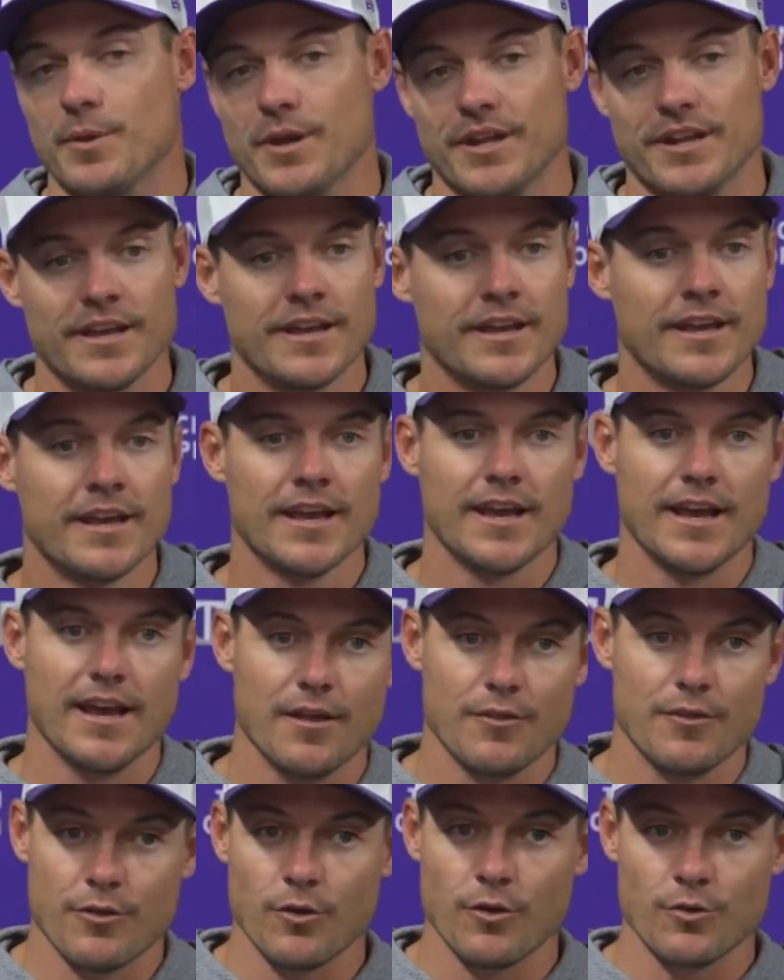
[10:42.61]
But
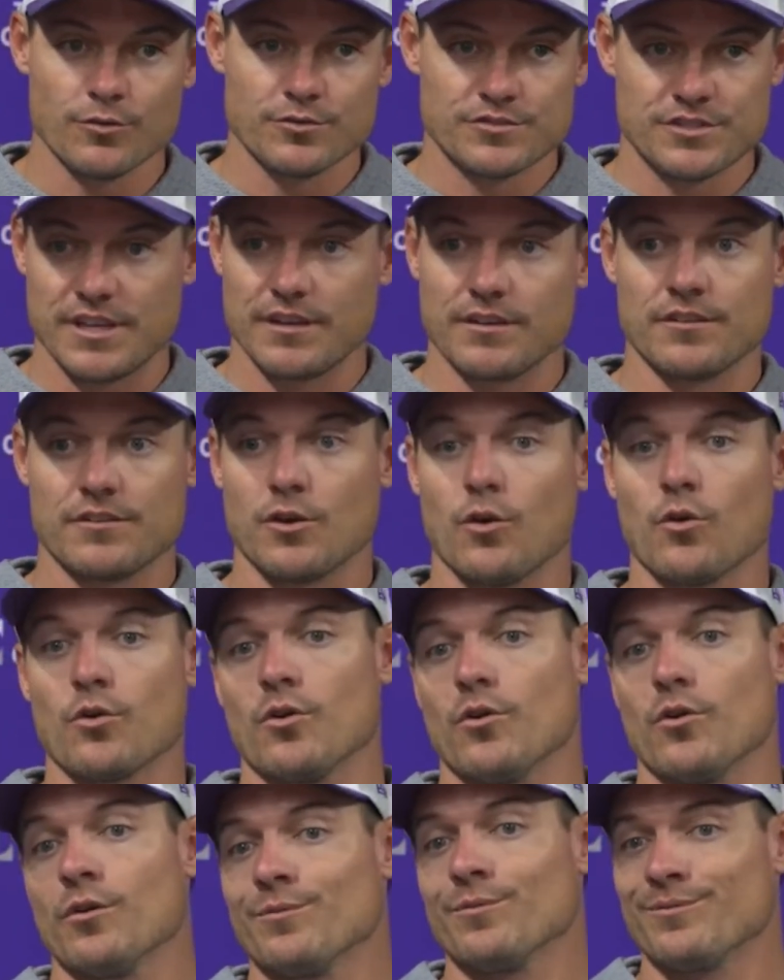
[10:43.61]
those in
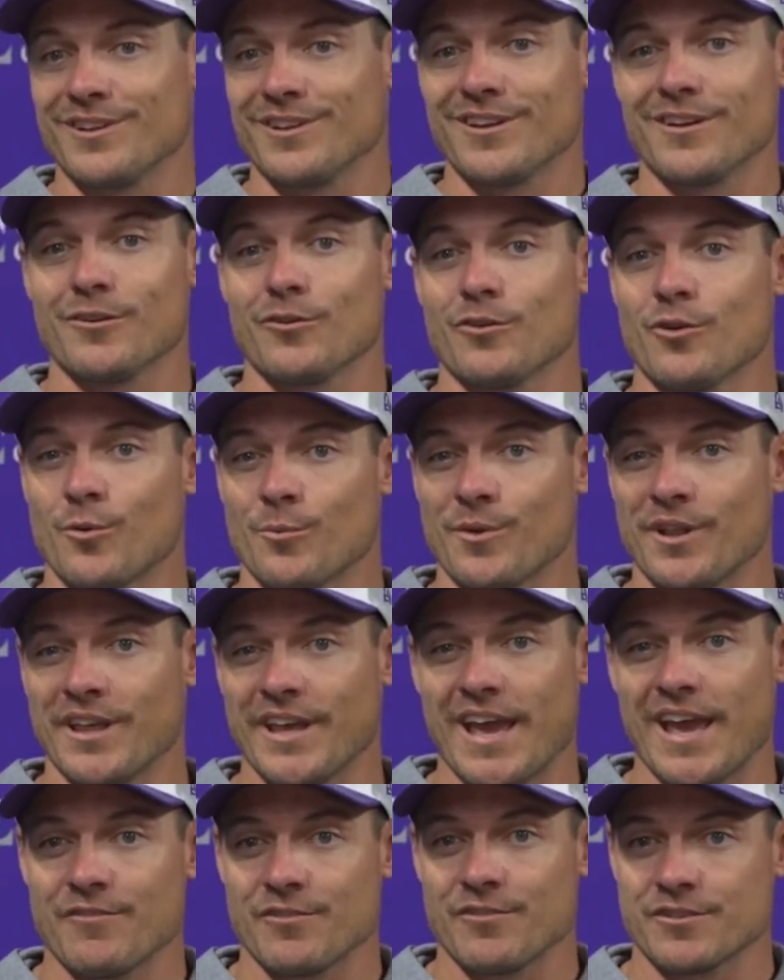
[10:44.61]
total,
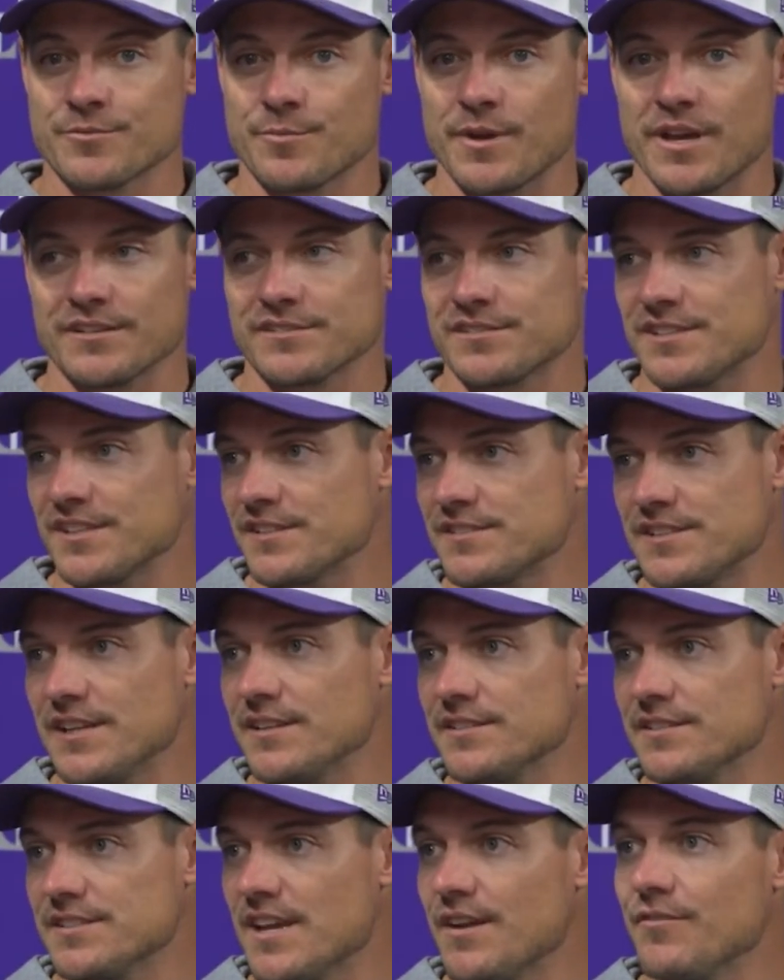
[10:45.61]
normally average about 60
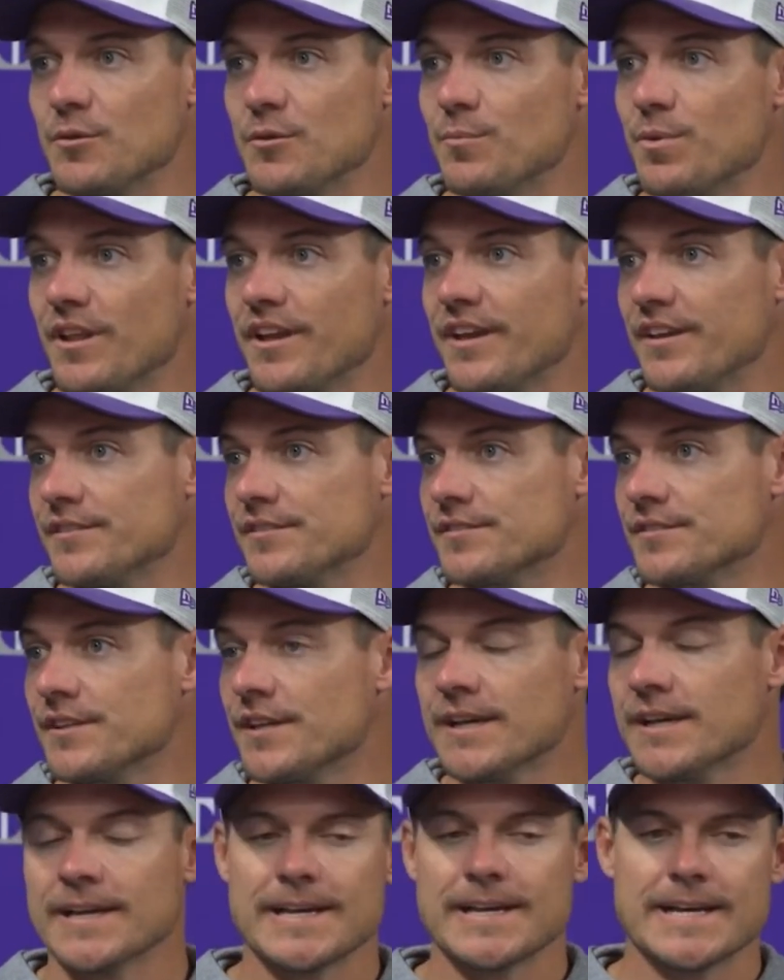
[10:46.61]
to 70 plays
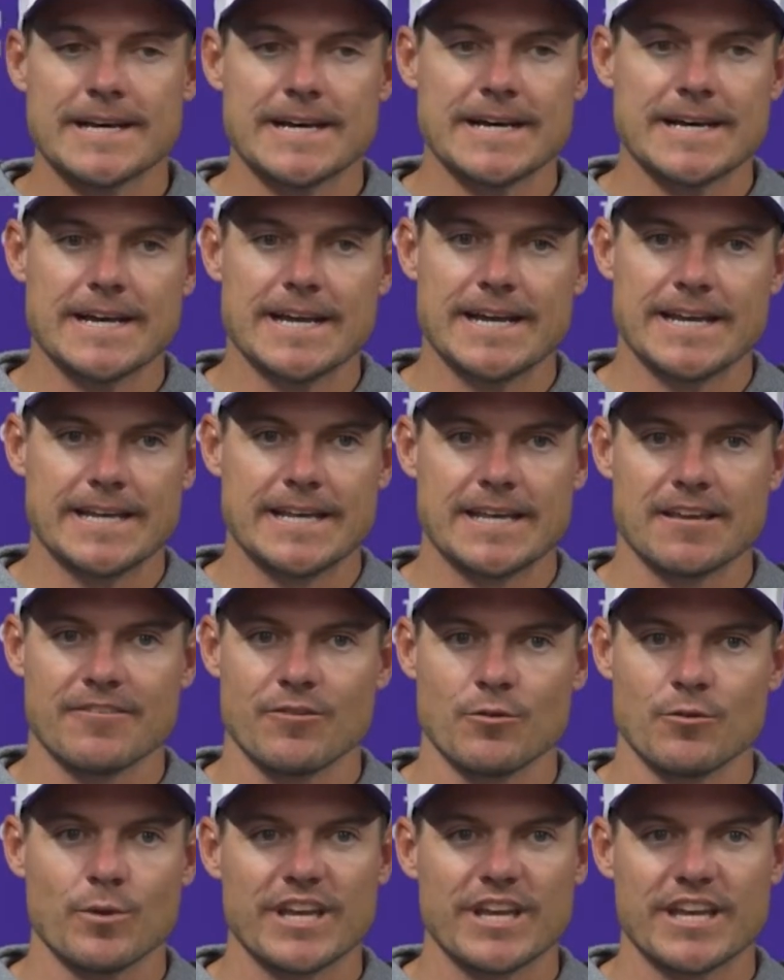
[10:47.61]
any
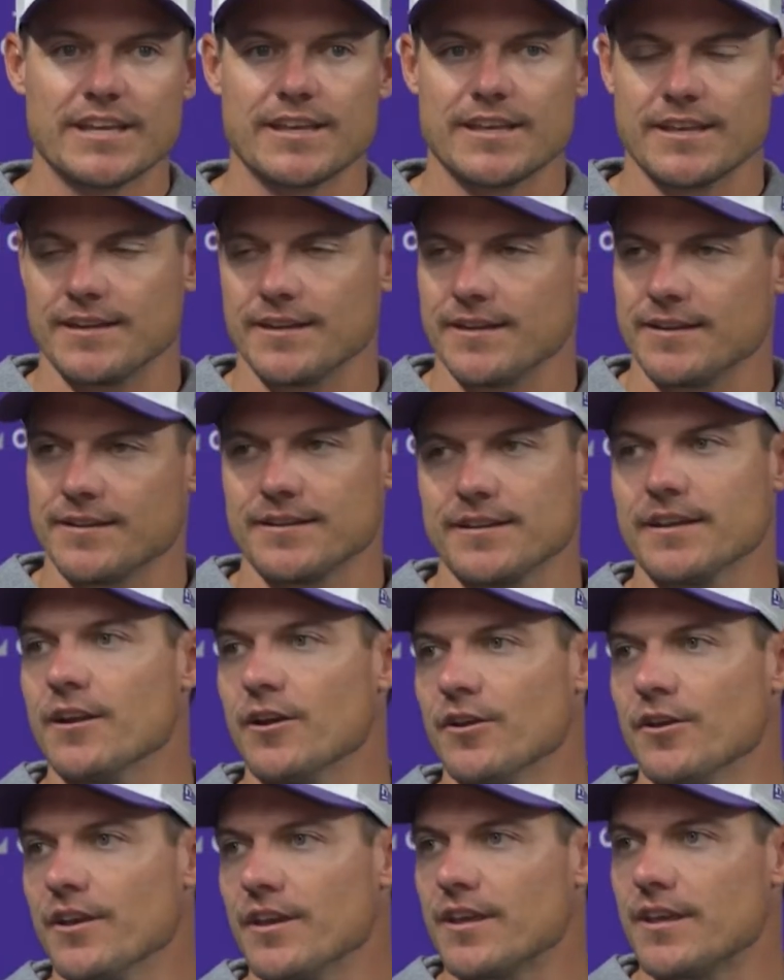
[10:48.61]
given week, and
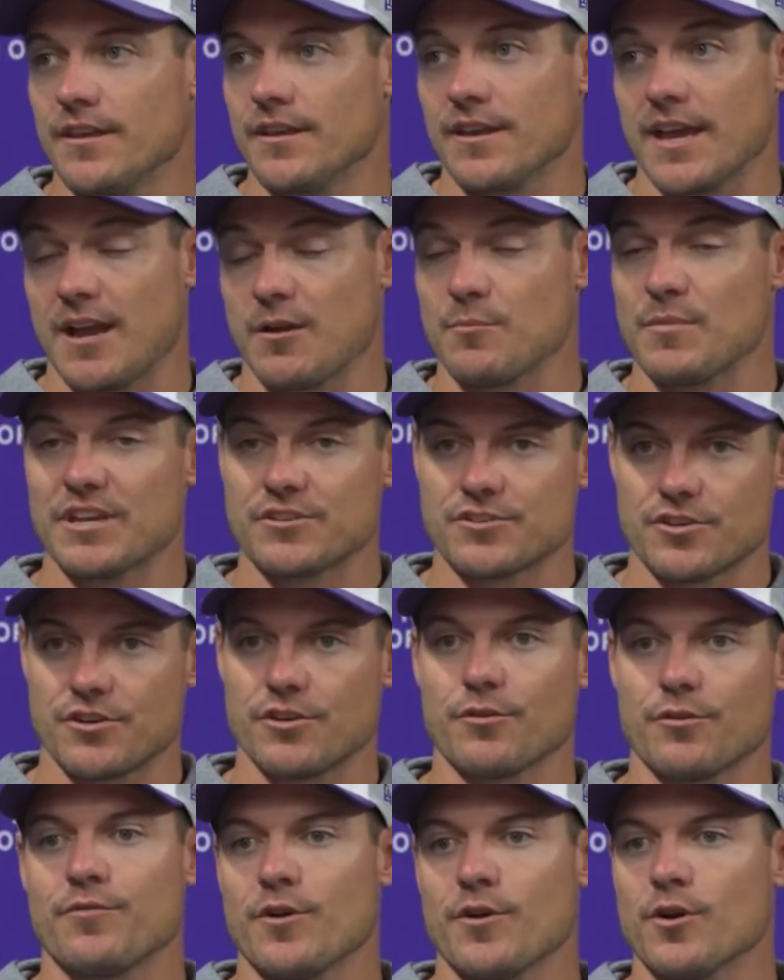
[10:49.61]
you got to make sure
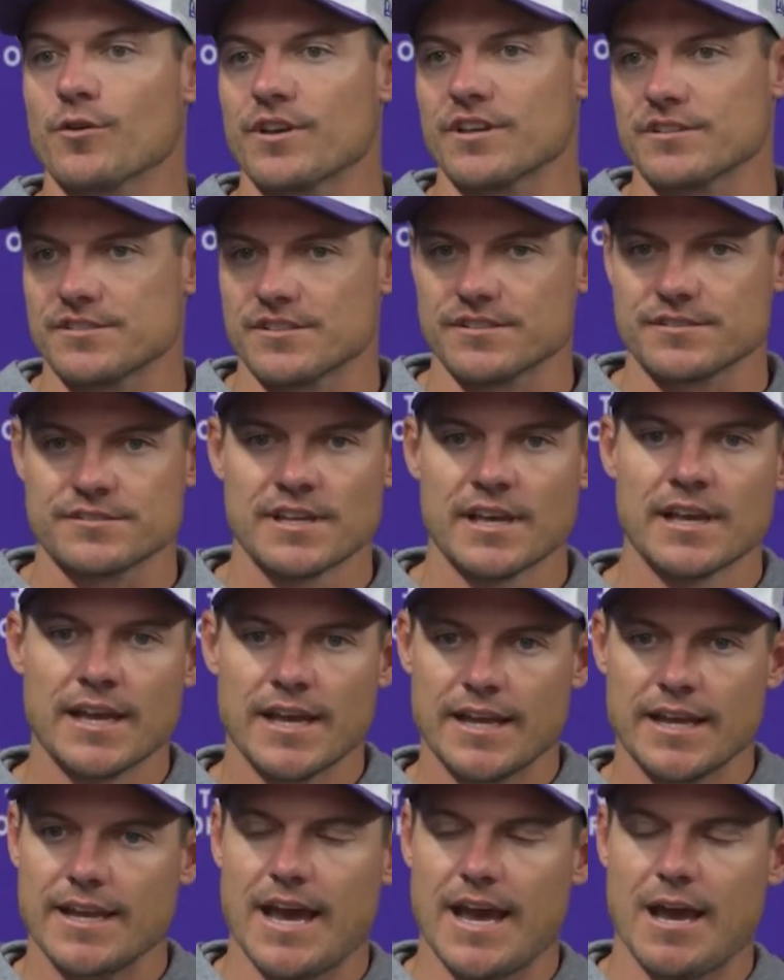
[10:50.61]
your focus is
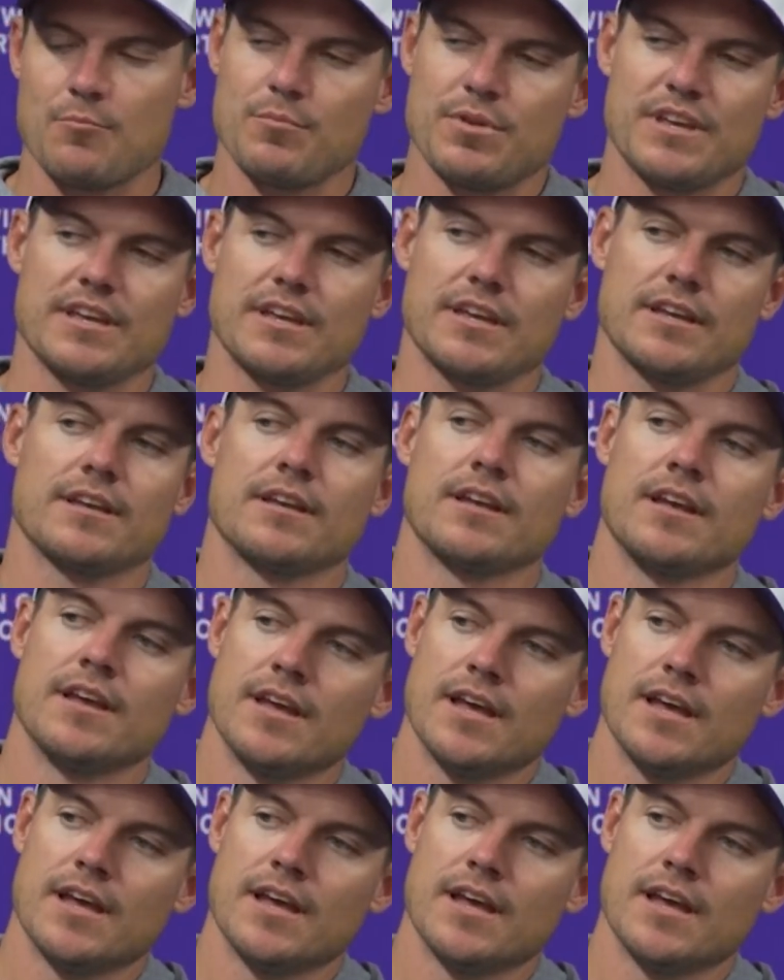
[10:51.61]
not being